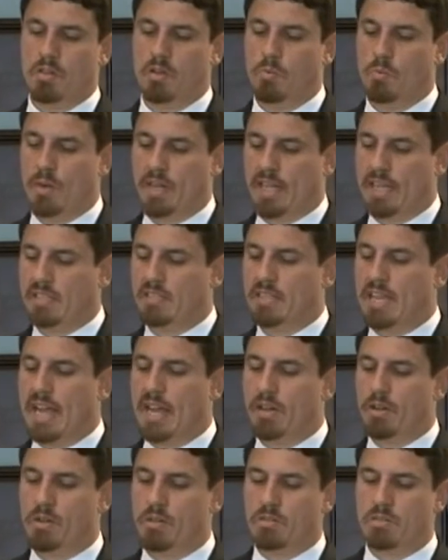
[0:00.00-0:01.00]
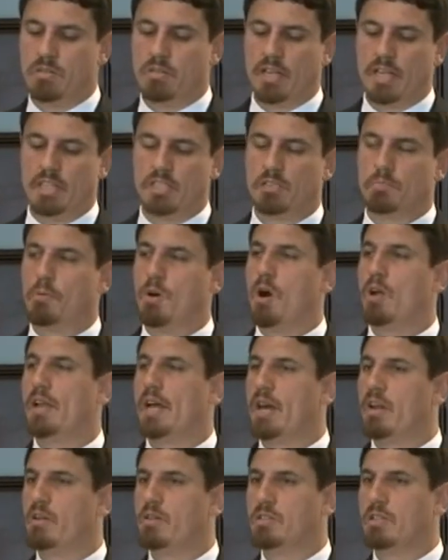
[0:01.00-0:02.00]
Ricky Sanders, and Jamal
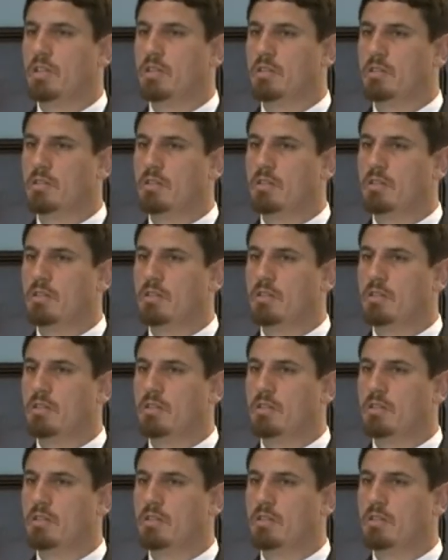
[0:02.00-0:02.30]
Anderson.